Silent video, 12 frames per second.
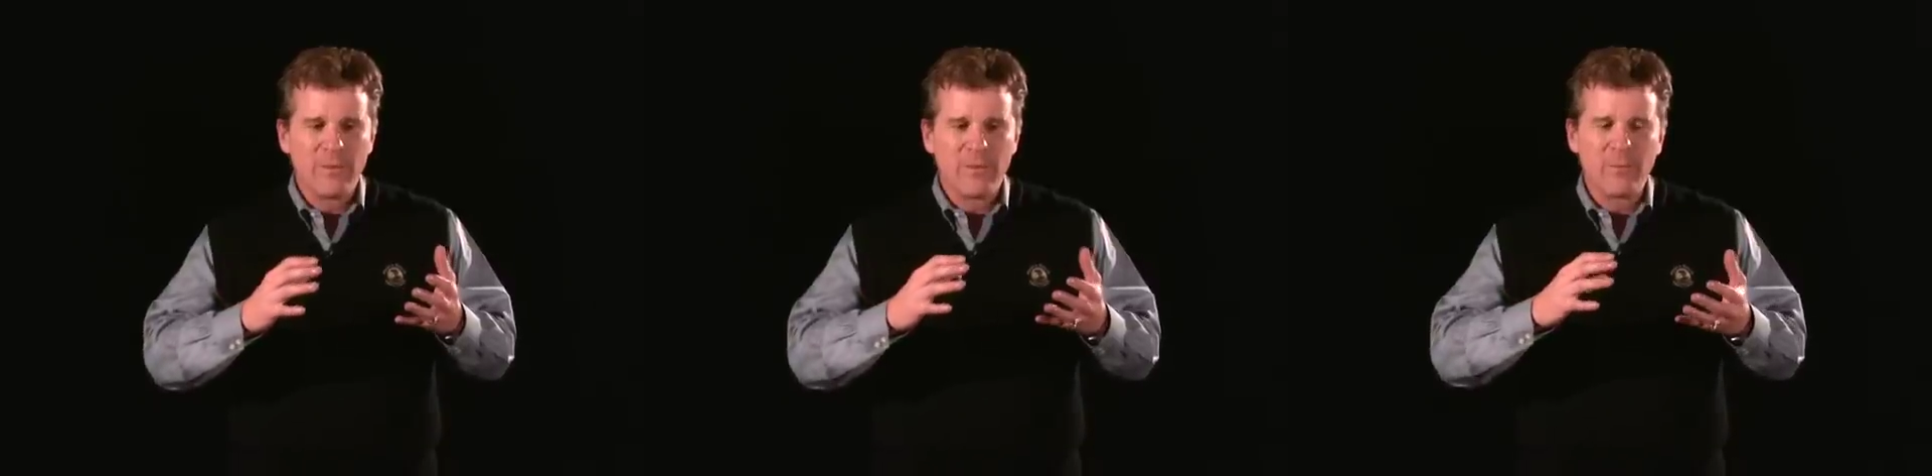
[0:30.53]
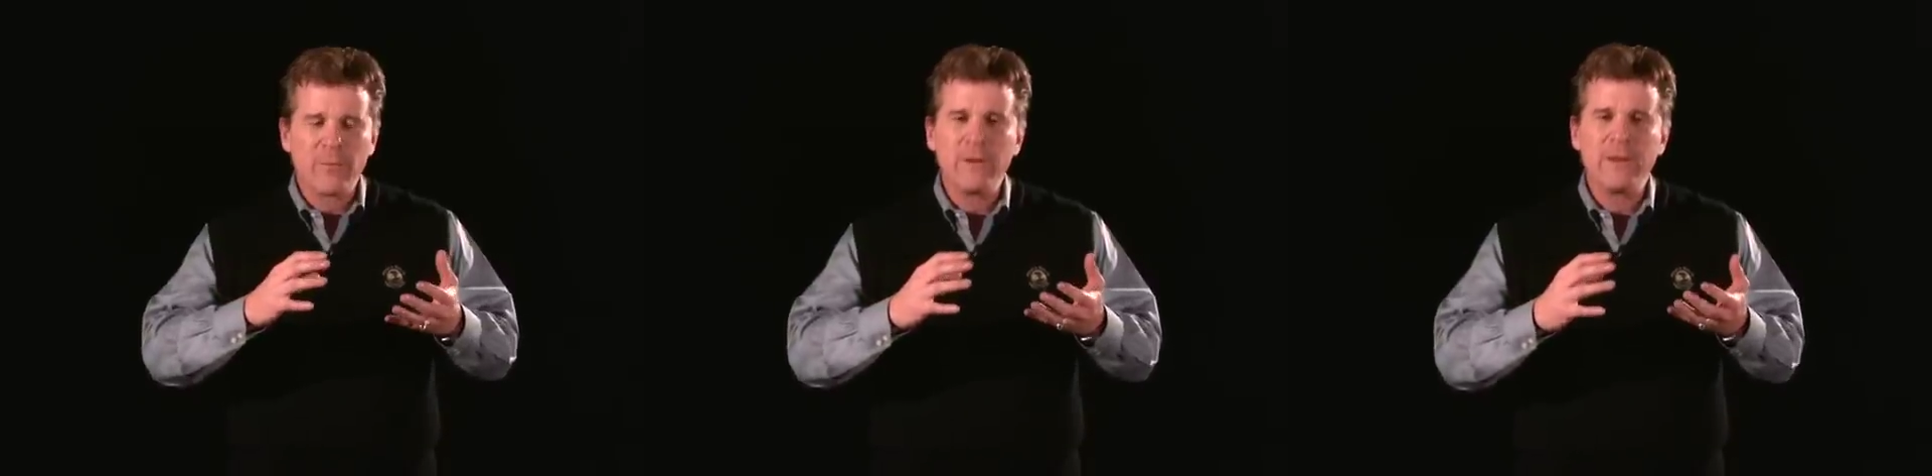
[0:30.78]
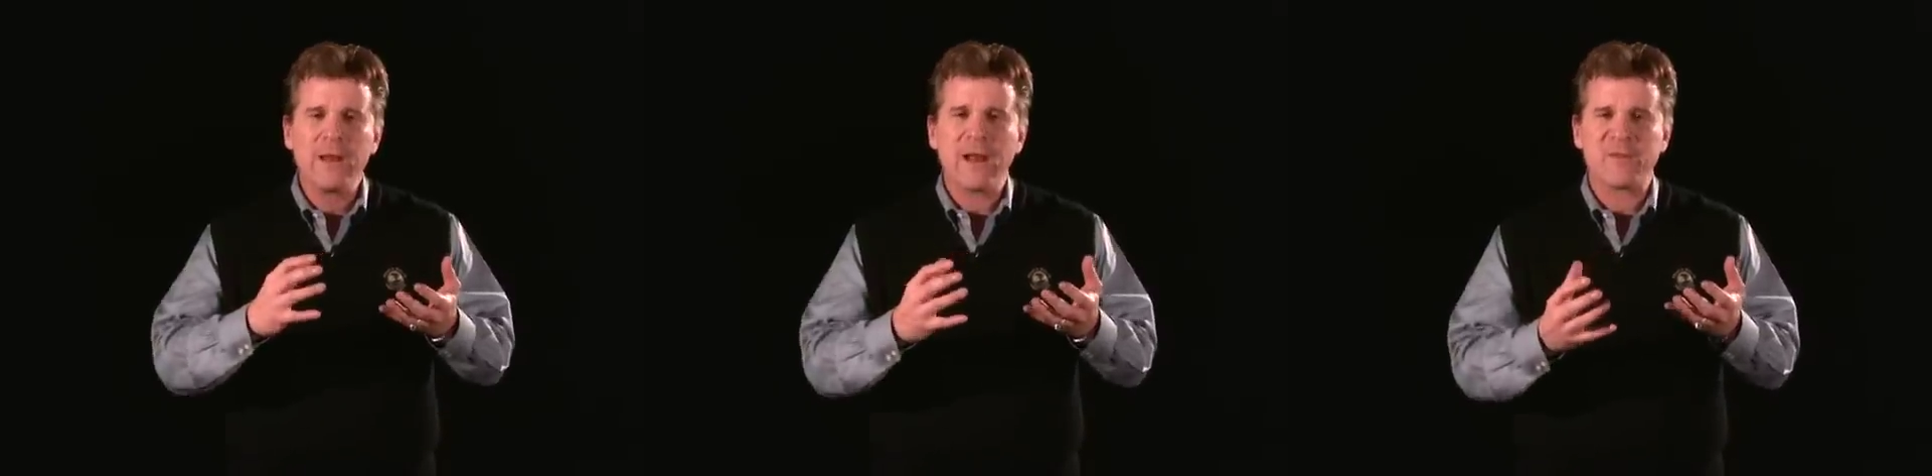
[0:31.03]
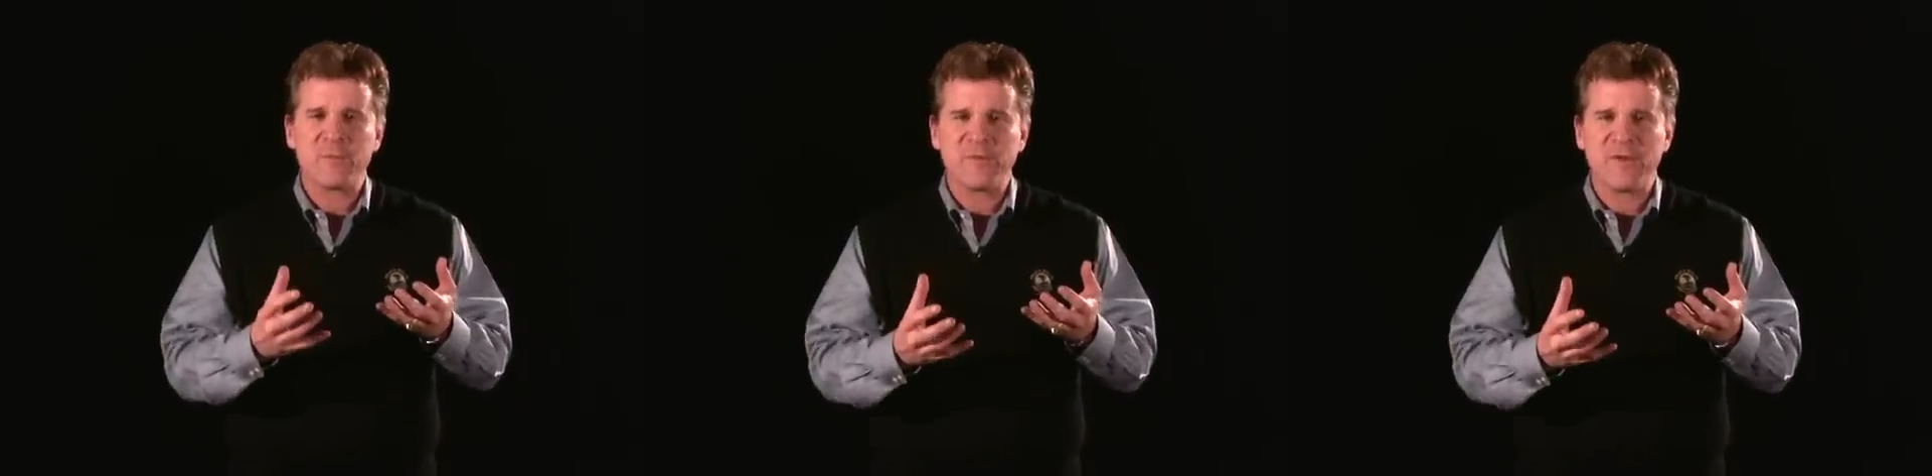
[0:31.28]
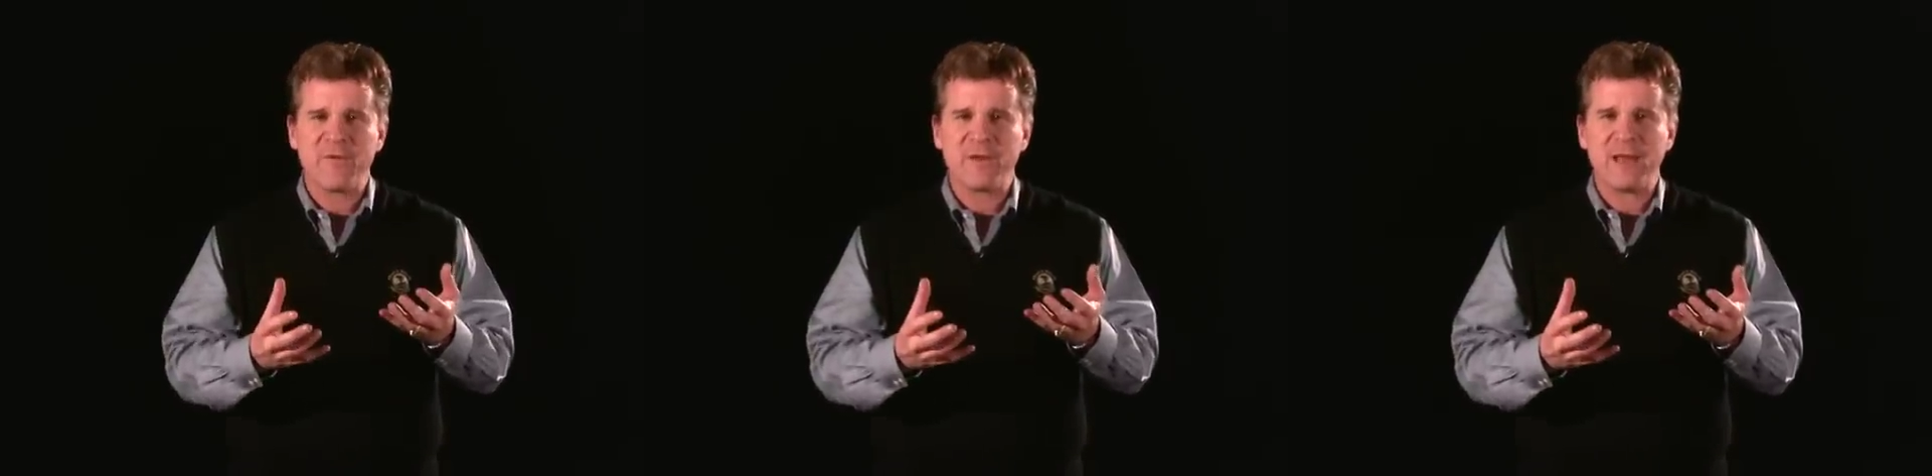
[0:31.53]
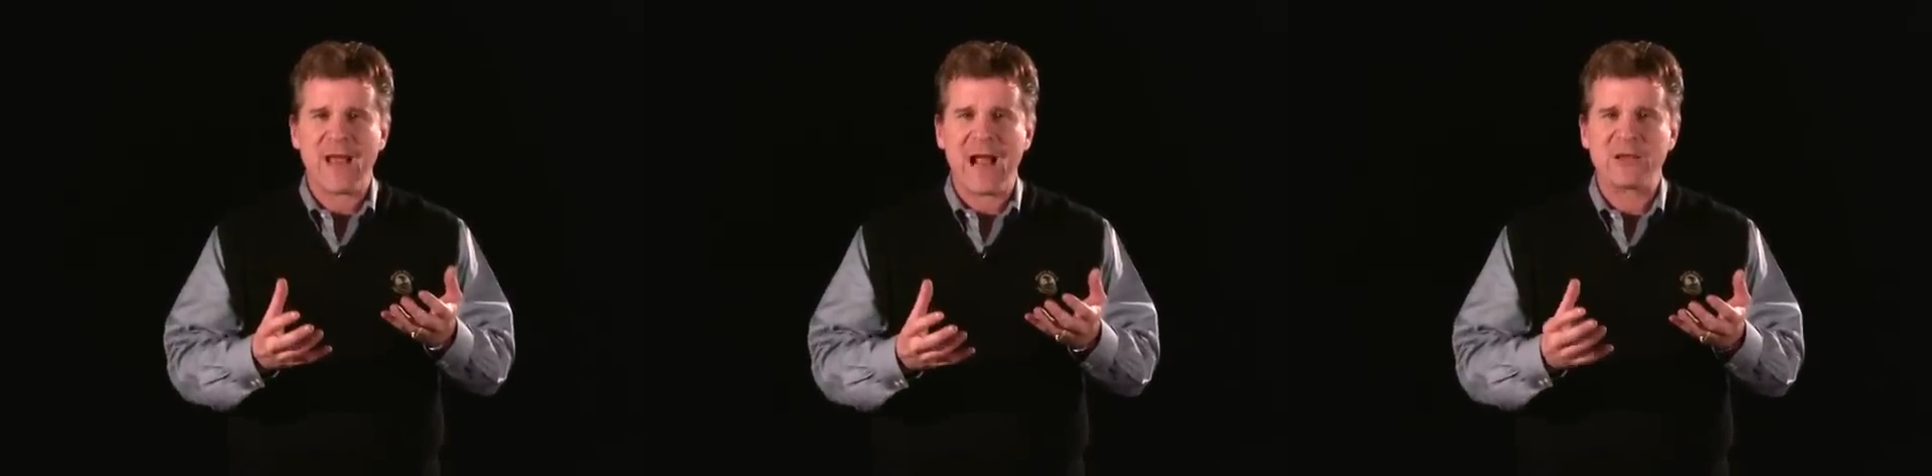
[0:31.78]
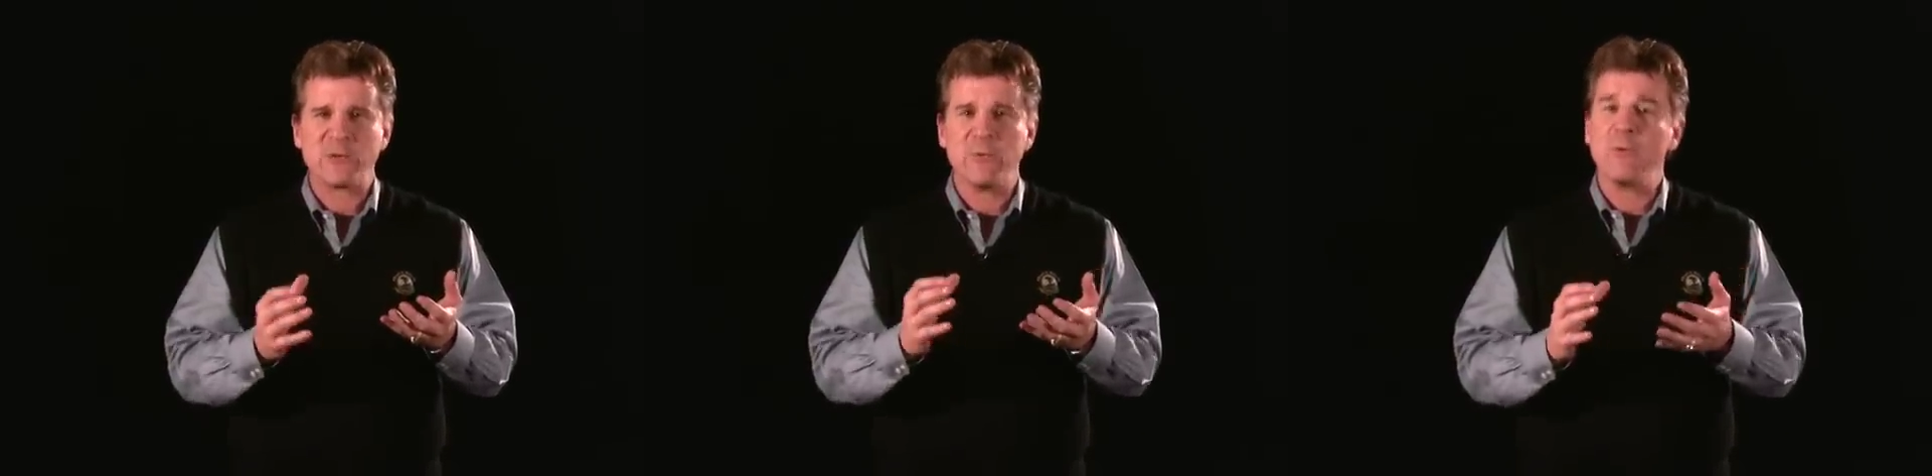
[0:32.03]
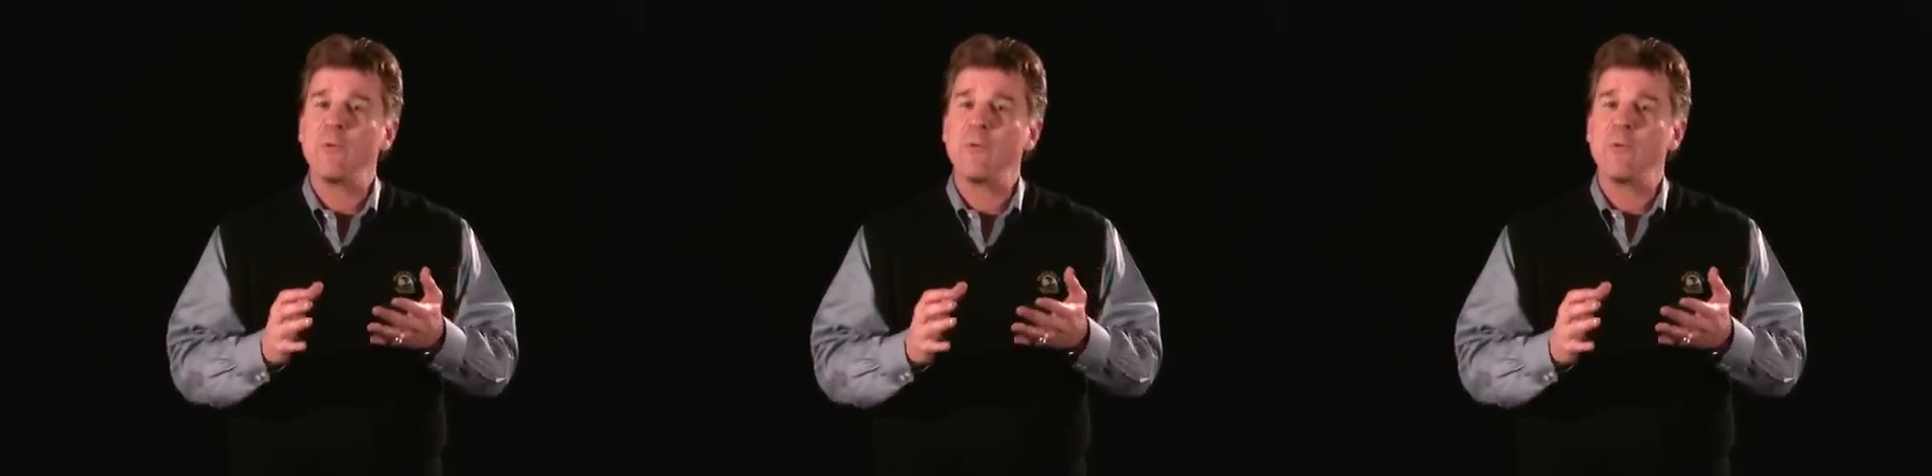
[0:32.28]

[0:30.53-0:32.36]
they're really not specifically actionable.